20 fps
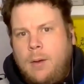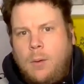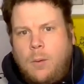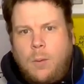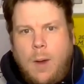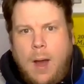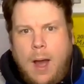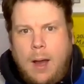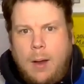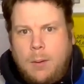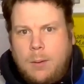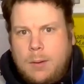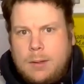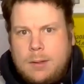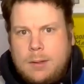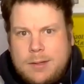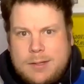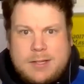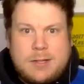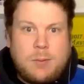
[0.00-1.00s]
wow,
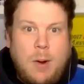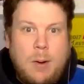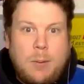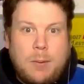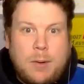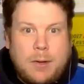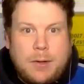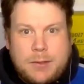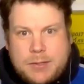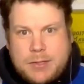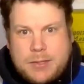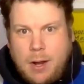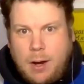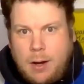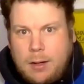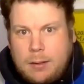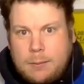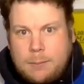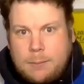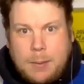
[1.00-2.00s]
this is where we're going to
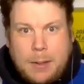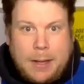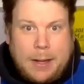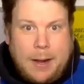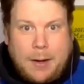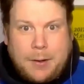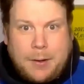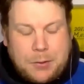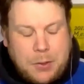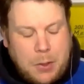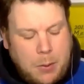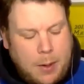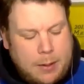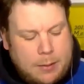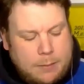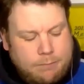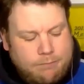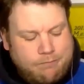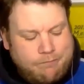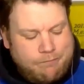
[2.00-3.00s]
start, but I got to do it.
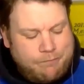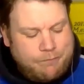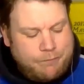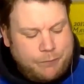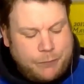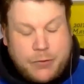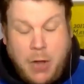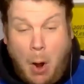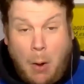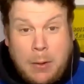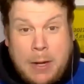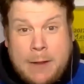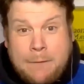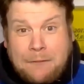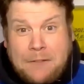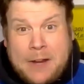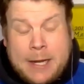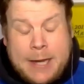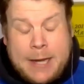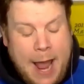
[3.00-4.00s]
Tony
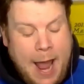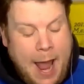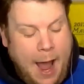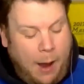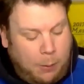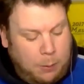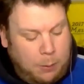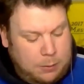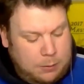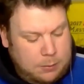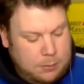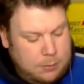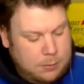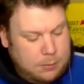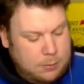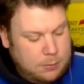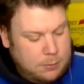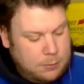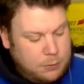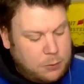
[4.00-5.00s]
Finau.
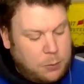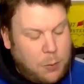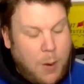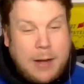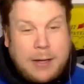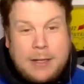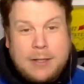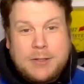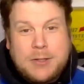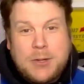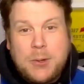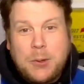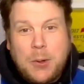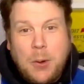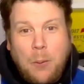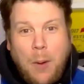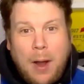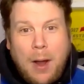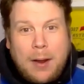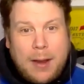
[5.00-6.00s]
22 to
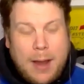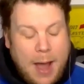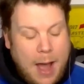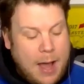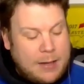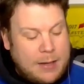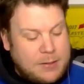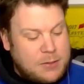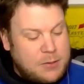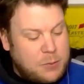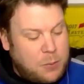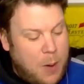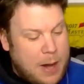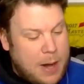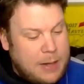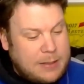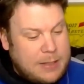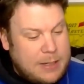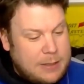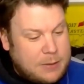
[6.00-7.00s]
1, guys.
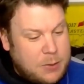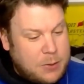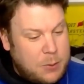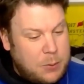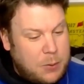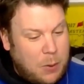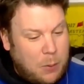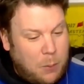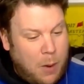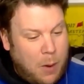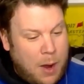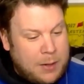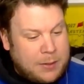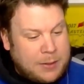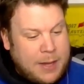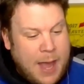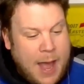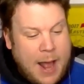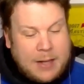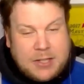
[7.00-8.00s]
22 to 1.
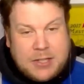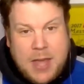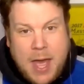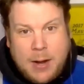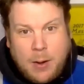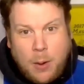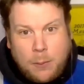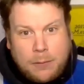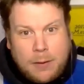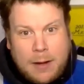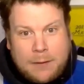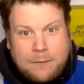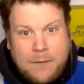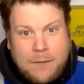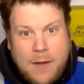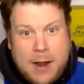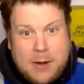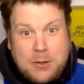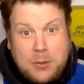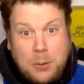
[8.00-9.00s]
Catch that over at
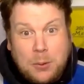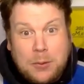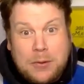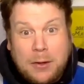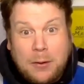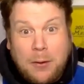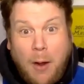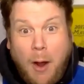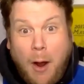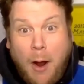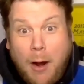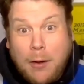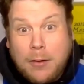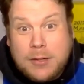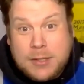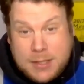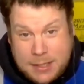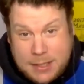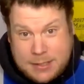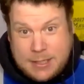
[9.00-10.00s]
FanDuel. There are
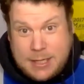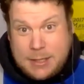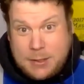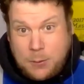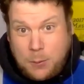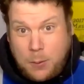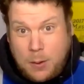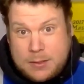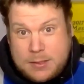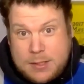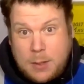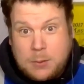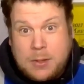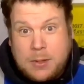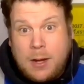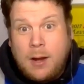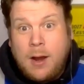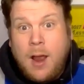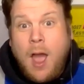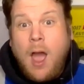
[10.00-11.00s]
16 to 1s out
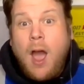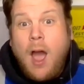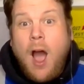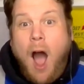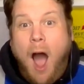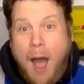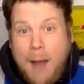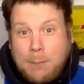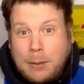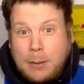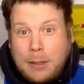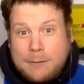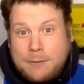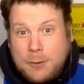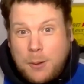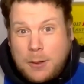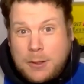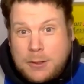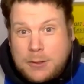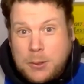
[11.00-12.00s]
there. I believe
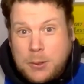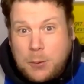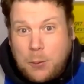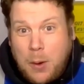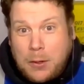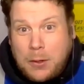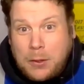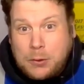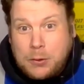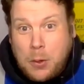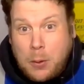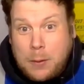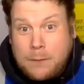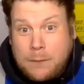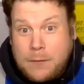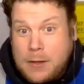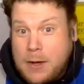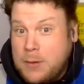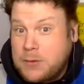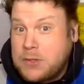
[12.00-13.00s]
22 to 1 on Tony
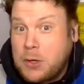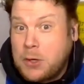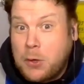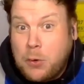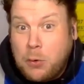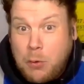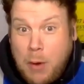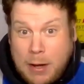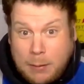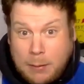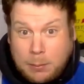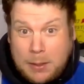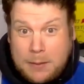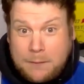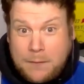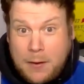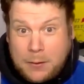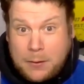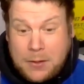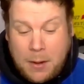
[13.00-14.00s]
Finau is incredibly
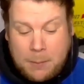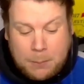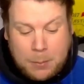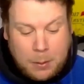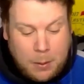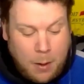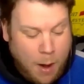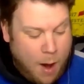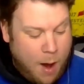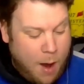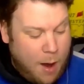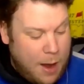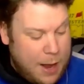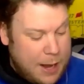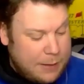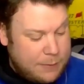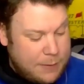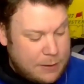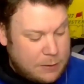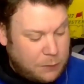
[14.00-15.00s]
fair number
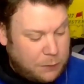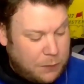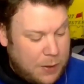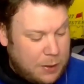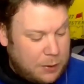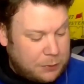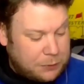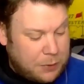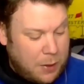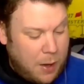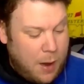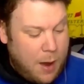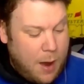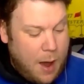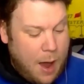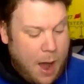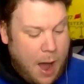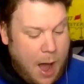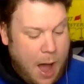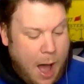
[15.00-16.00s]
in this field.
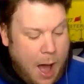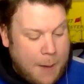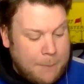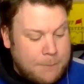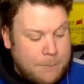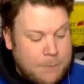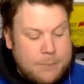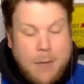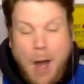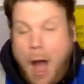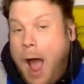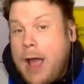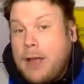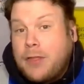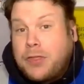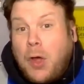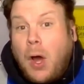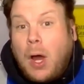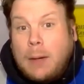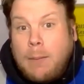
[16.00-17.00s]
Um, I
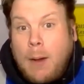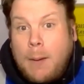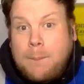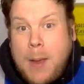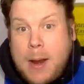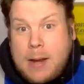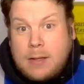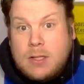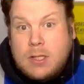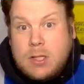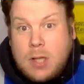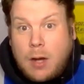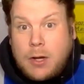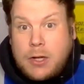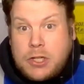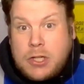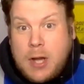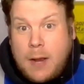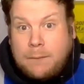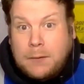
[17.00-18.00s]
thought about betting Scotty
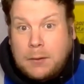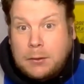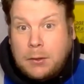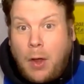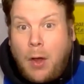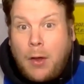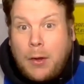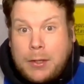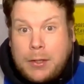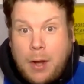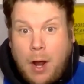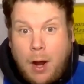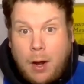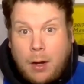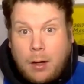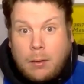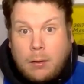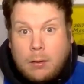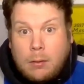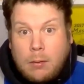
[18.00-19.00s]
Scheffler long and
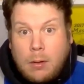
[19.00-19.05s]
hard.